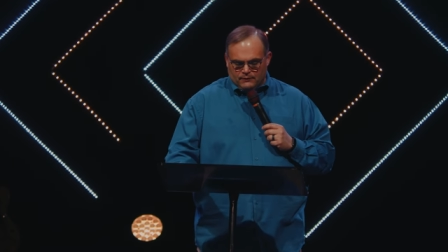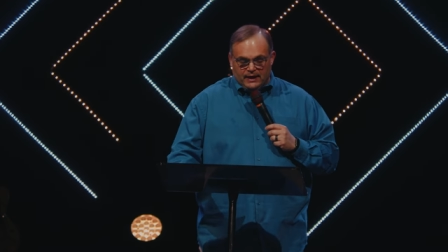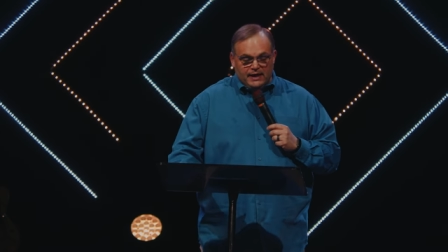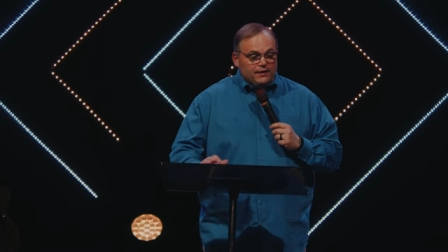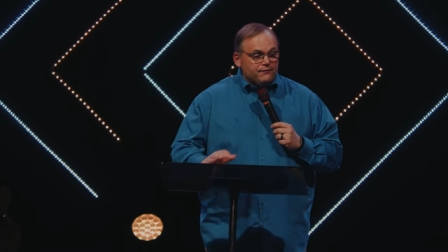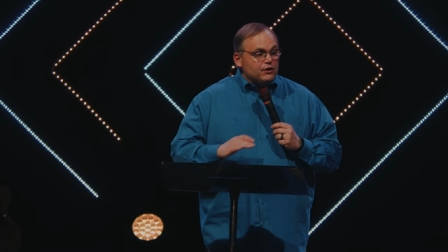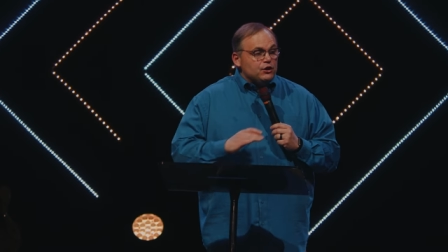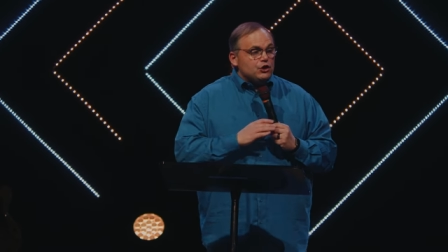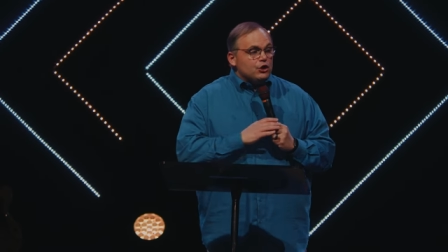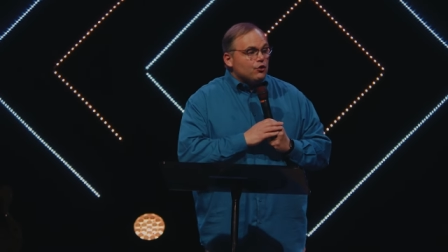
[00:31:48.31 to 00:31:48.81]
He
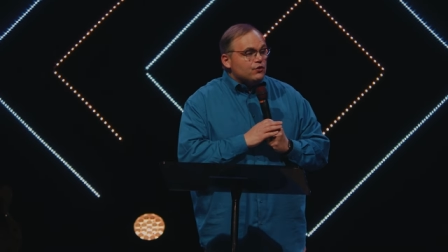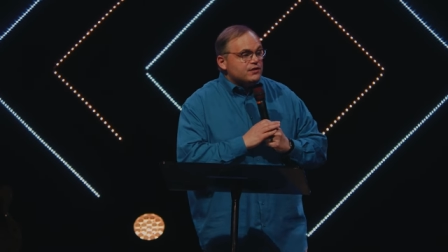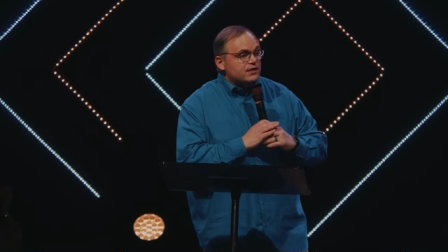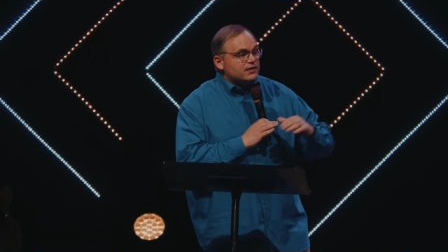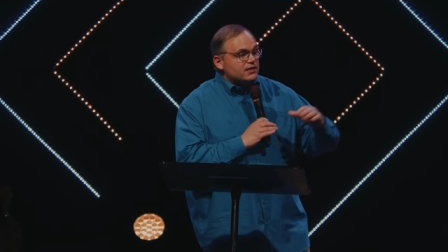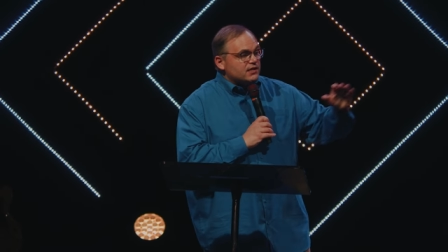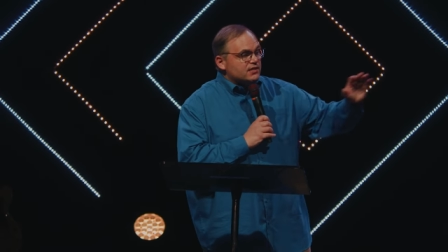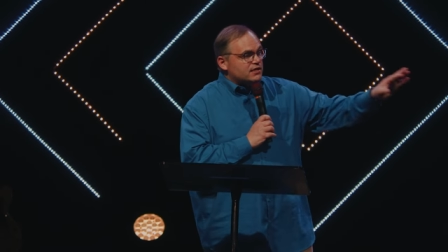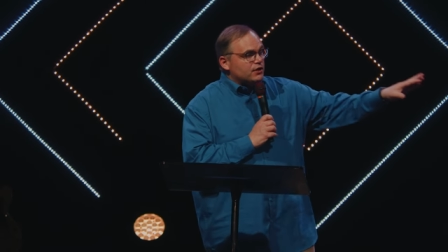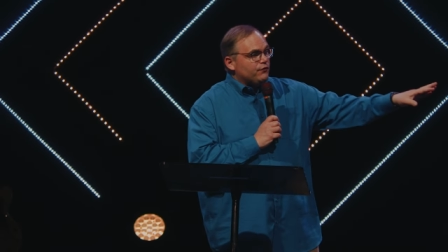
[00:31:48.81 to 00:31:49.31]
even uses
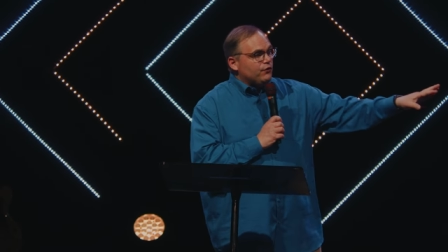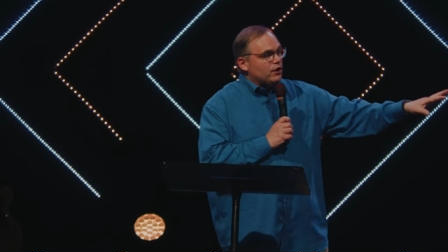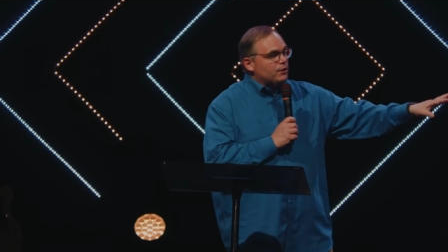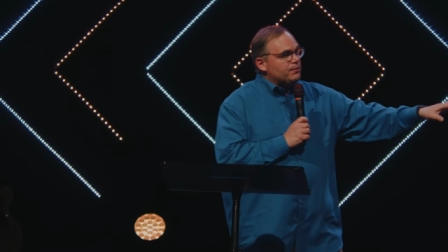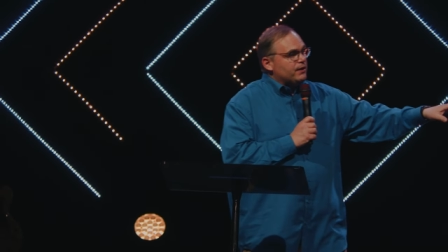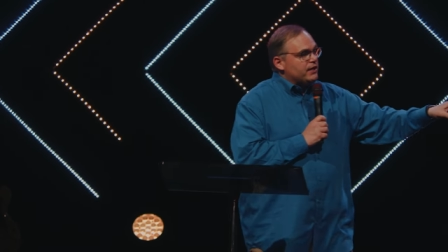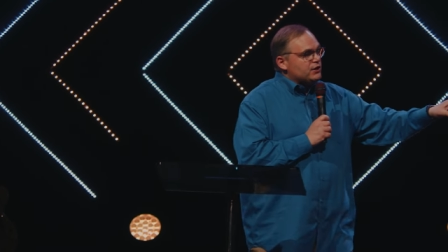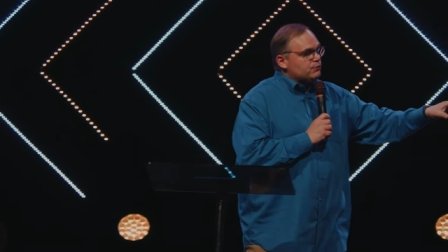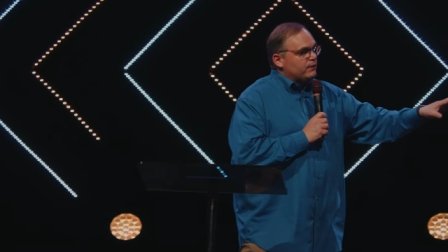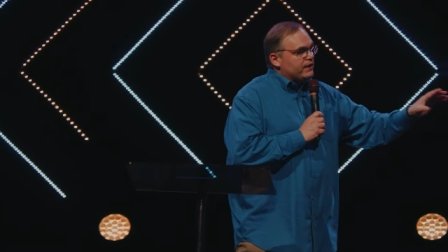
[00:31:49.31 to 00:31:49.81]
his civil
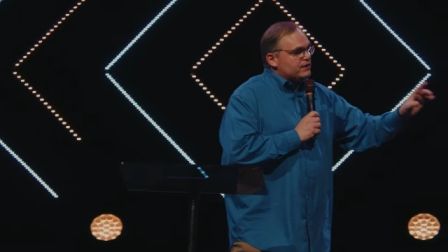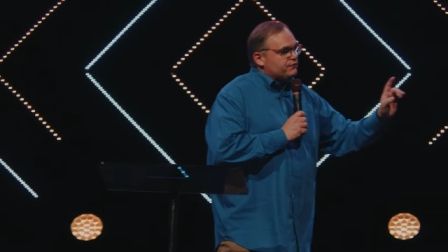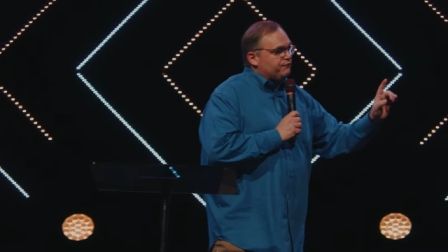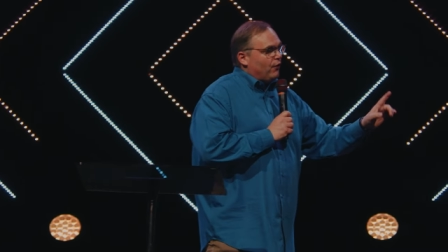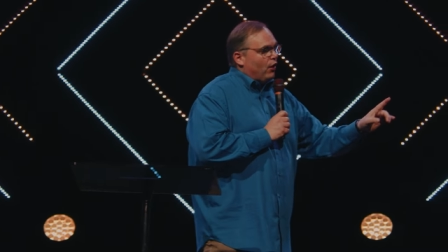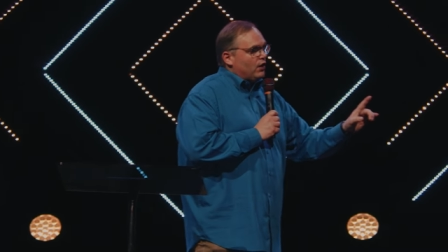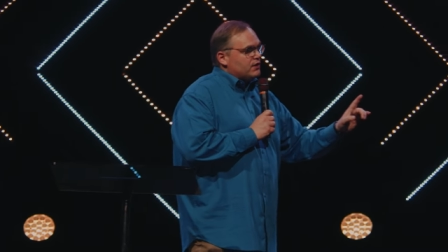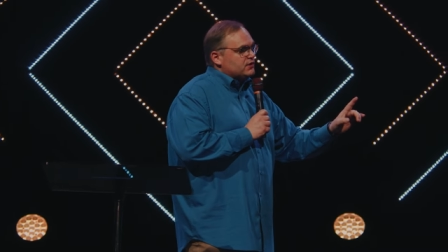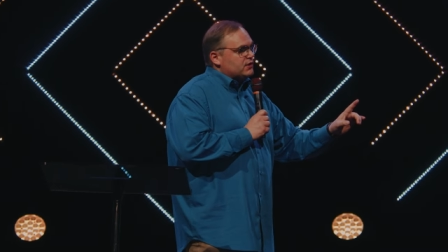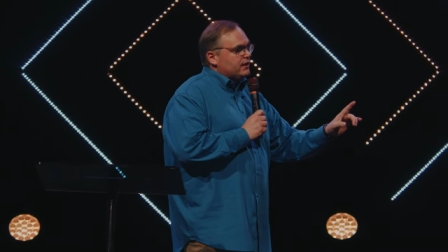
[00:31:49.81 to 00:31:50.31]
liberties when he's
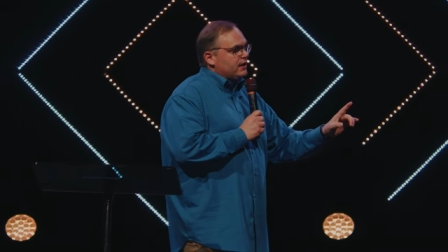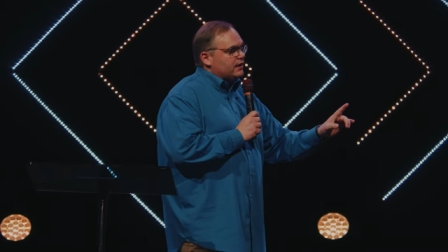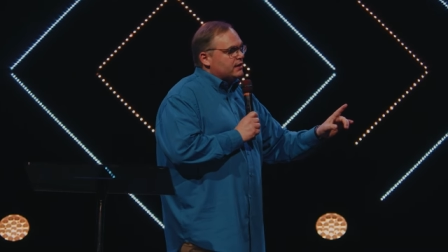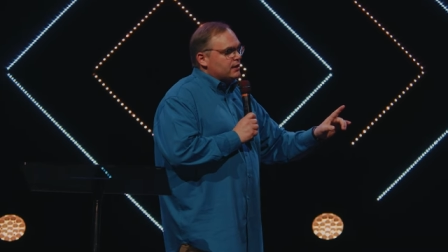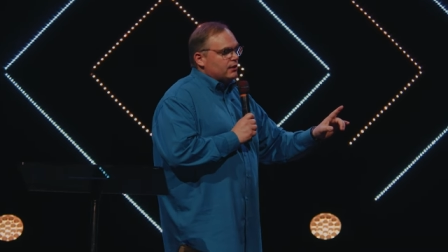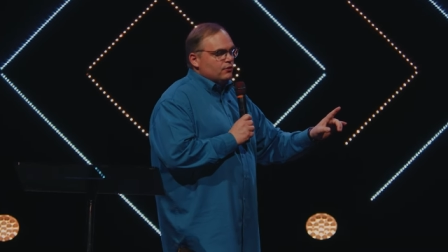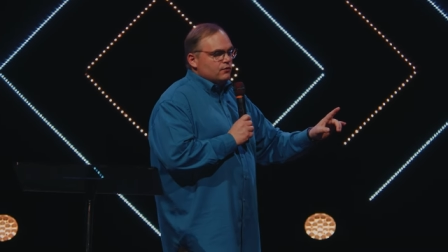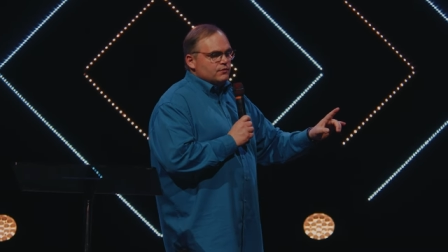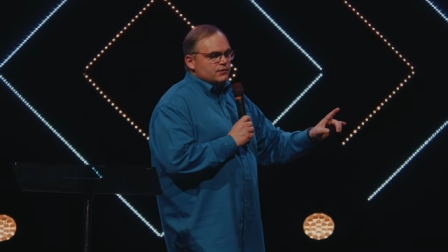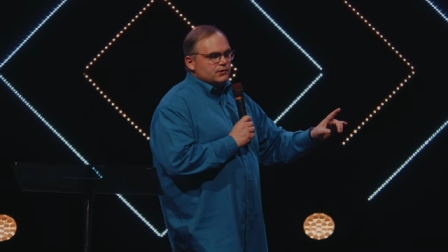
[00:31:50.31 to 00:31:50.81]
falsely
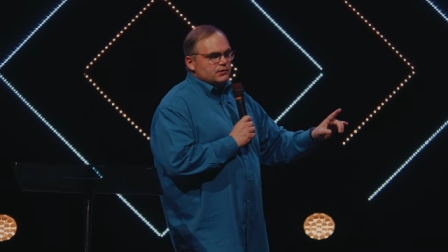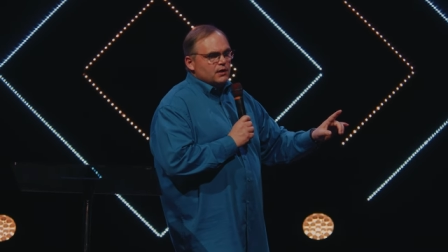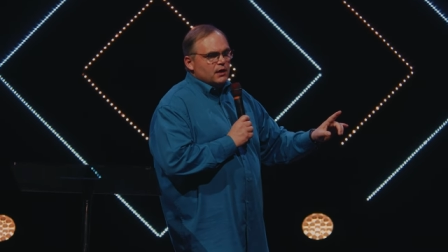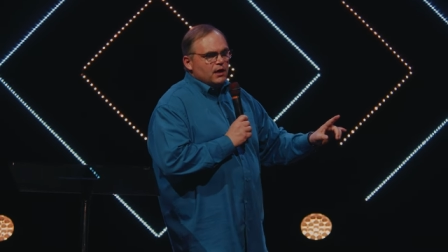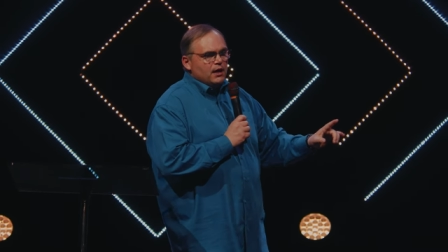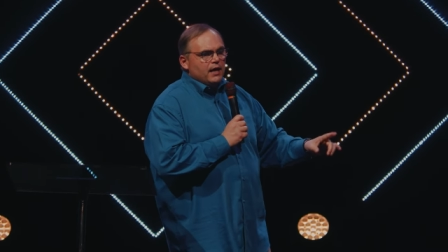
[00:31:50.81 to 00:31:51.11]
accused.